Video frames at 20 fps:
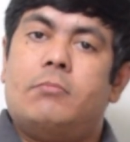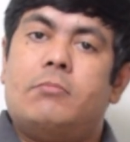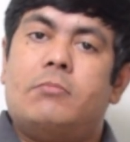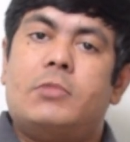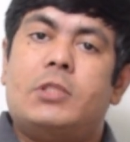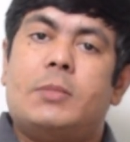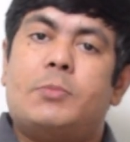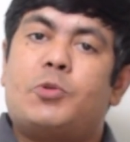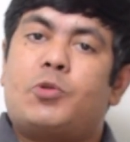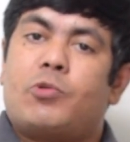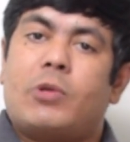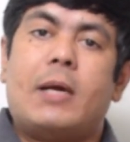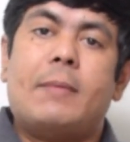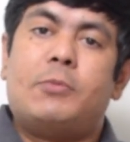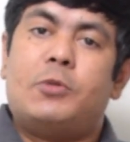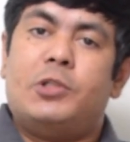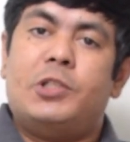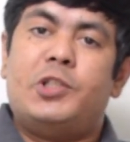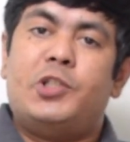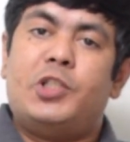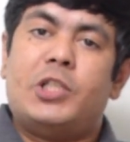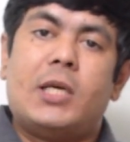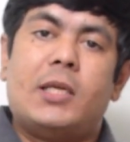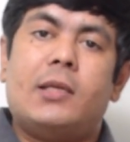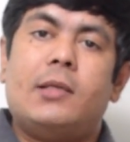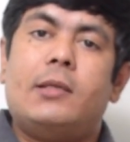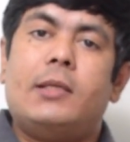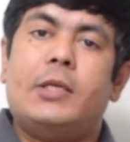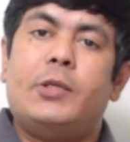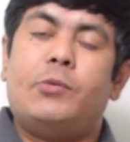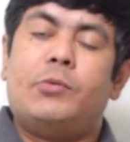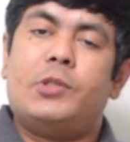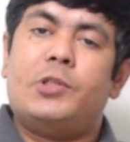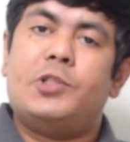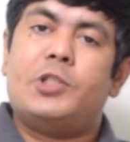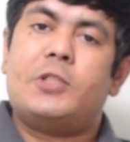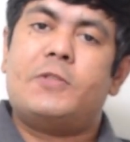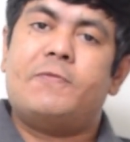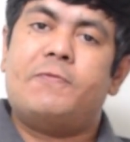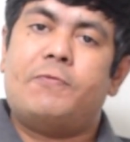subscribe to this channel and you can
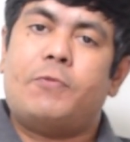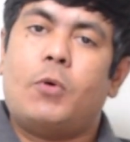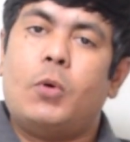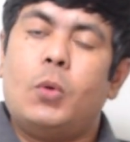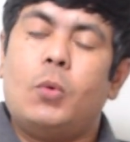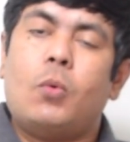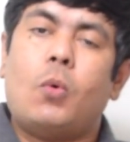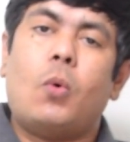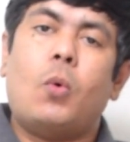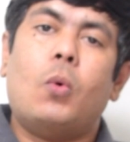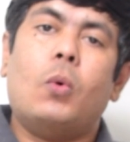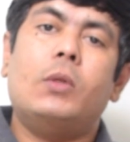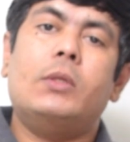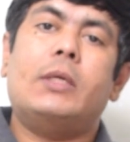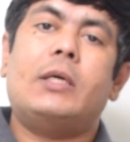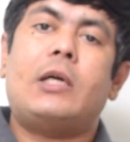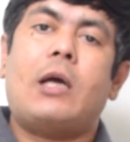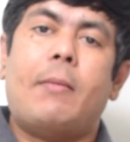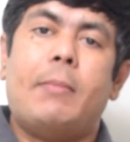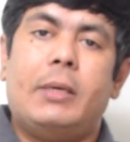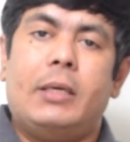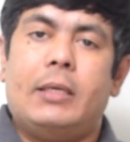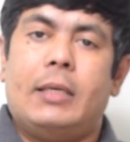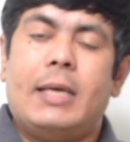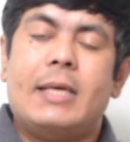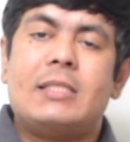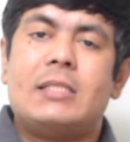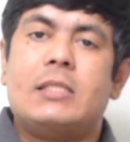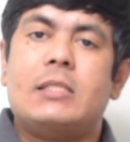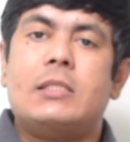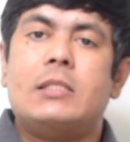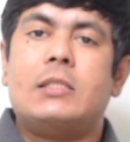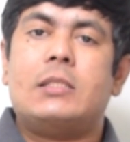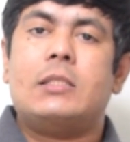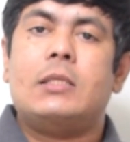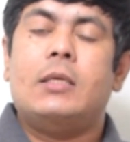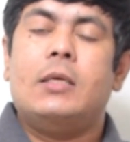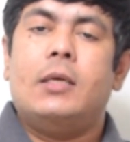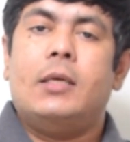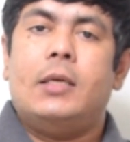just follow all the coming
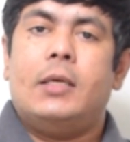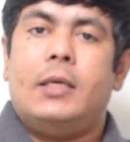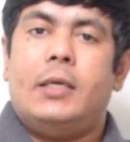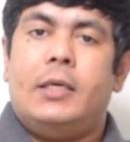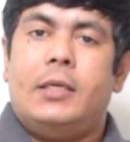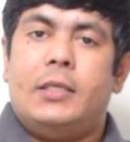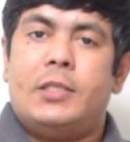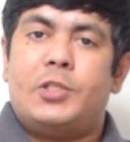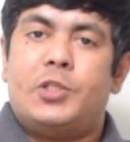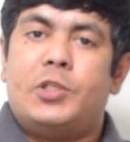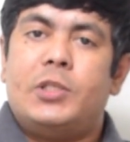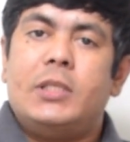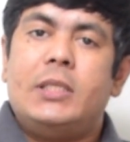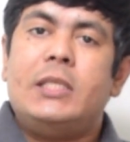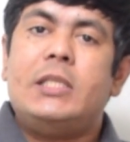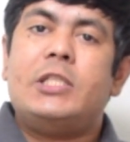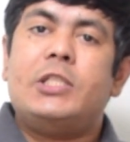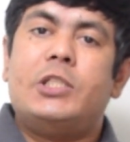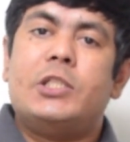lessons in a series.